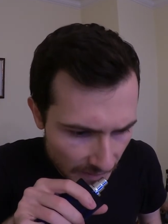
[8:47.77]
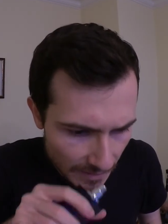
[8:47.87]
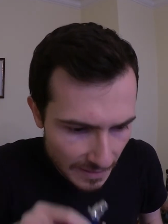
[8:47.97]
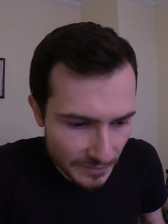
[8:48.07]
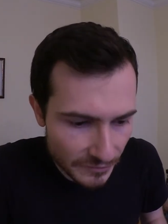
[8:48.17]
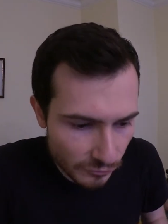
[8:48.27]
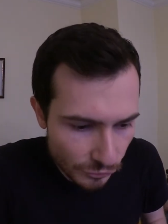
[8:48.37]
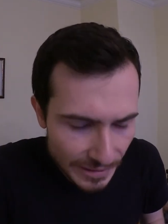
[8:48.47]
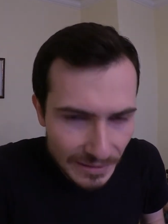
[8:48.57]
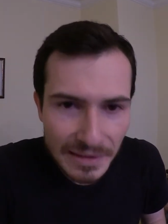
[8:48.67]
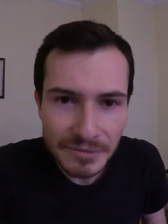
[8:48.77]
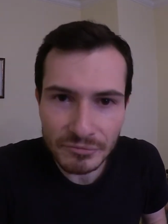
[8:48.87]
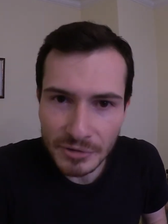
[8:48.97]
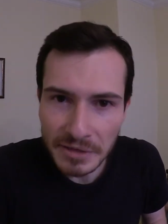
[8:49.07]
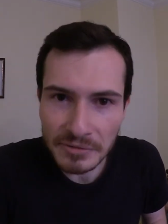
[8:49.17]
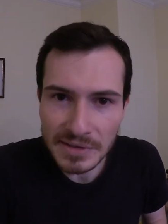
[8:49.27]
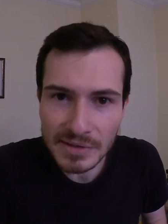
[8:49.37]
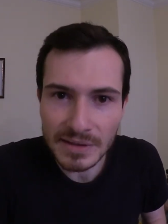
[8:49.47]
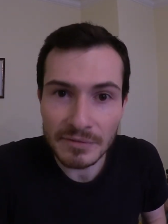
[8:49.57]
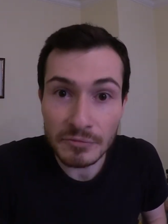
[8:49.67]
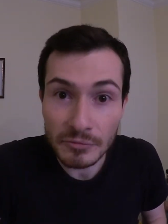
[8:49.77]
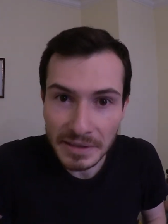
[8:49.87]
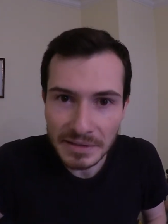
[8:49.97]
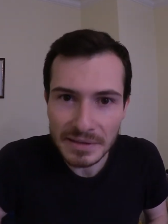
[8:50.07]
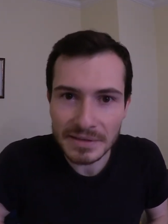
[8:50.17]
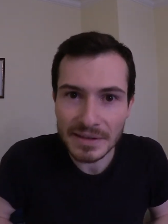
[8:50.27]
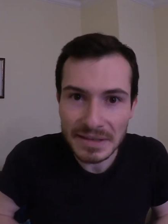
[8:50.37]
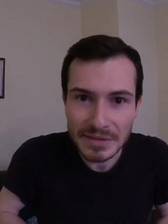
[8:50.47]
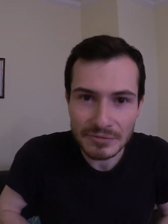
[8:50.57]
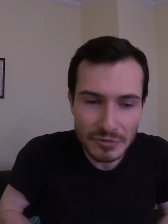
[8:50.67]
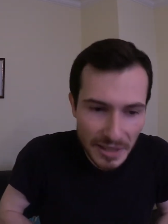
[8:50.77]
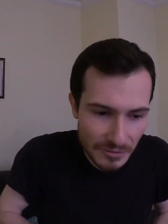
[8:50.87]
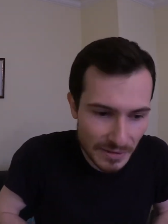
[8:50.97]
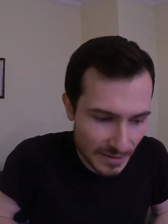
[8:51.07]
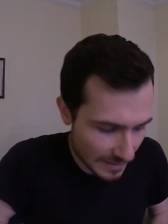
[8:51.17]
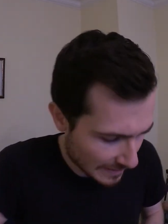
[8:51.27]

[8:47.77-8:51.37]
Like a friendly fragrance, a friendly, nice fragrance